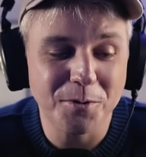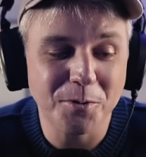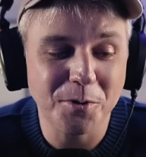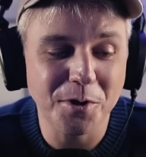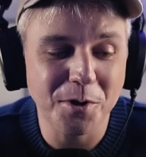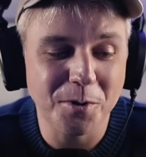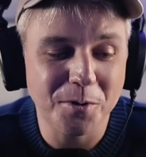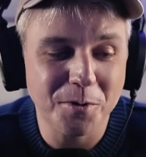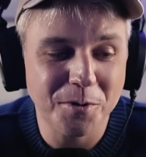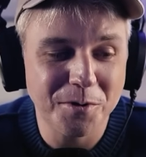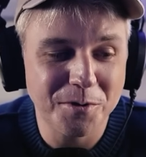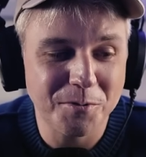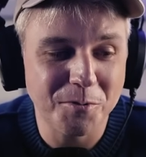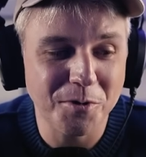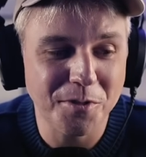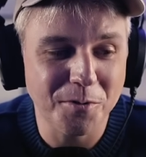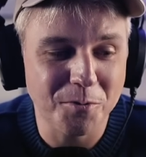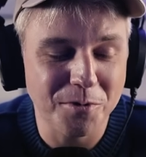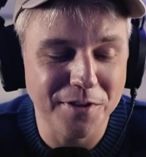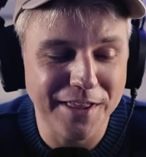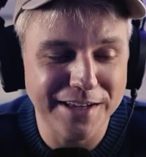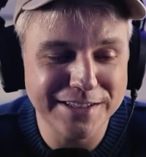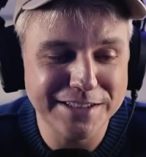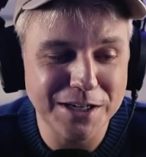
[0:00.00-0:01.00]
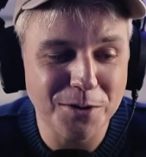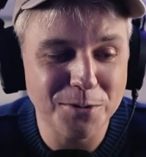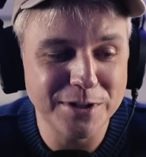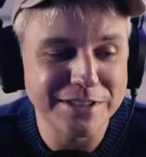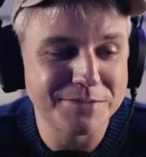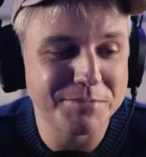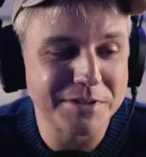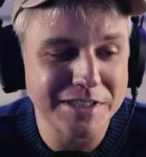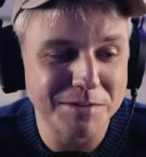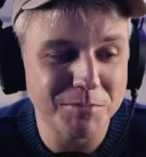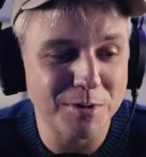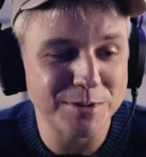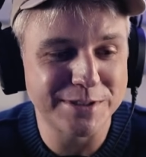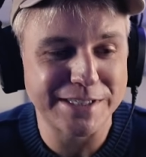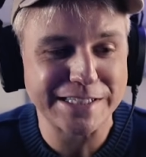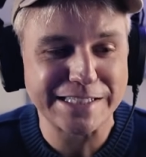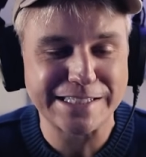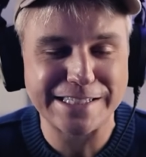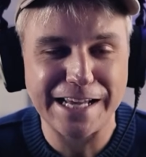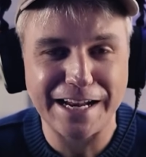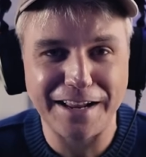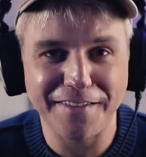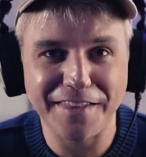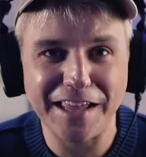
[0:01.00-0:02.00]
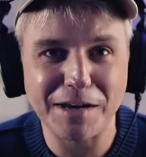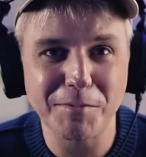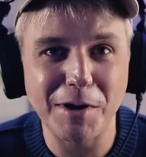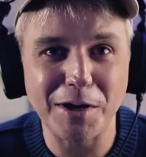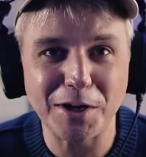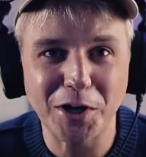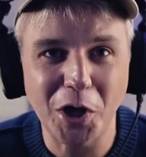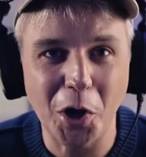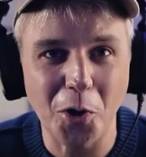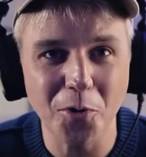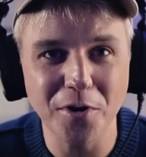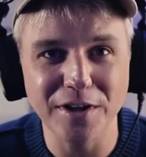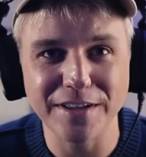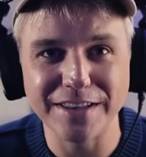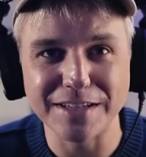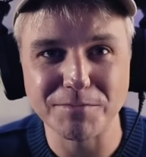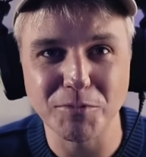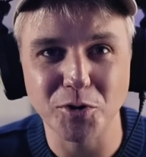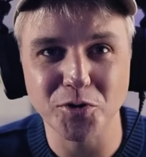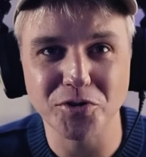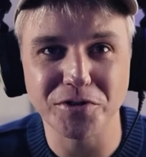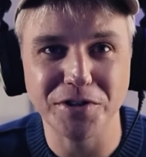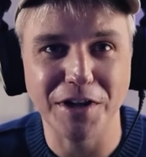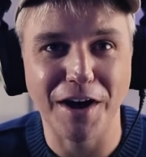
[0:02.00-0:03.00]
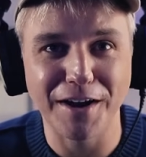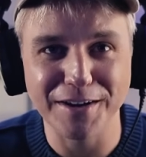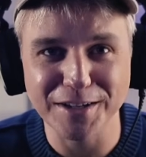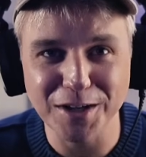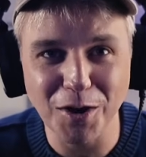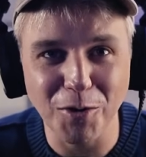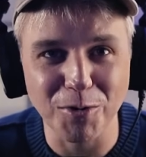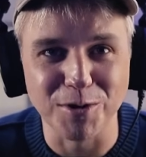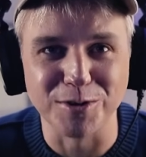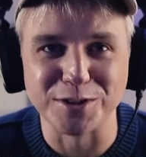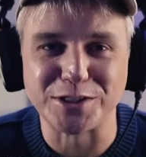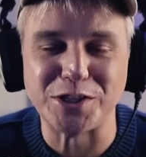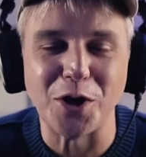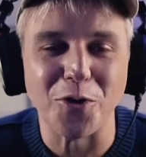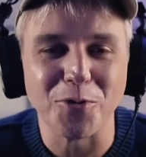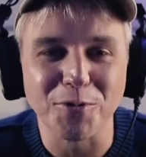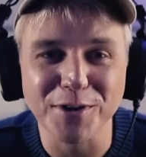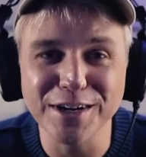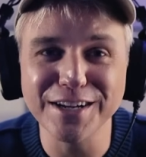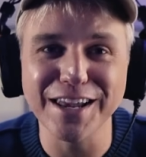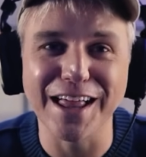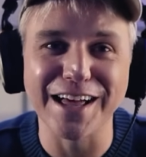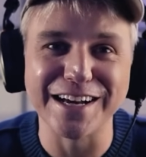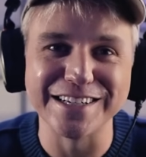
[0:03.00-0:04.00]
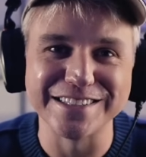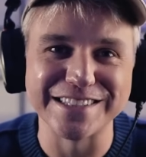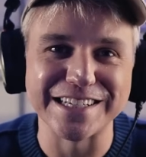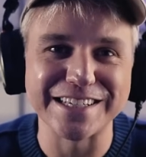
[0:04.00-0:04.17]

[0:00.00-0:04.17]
Well, that's always been the most exciting thing about coding that most non-coders don't realize.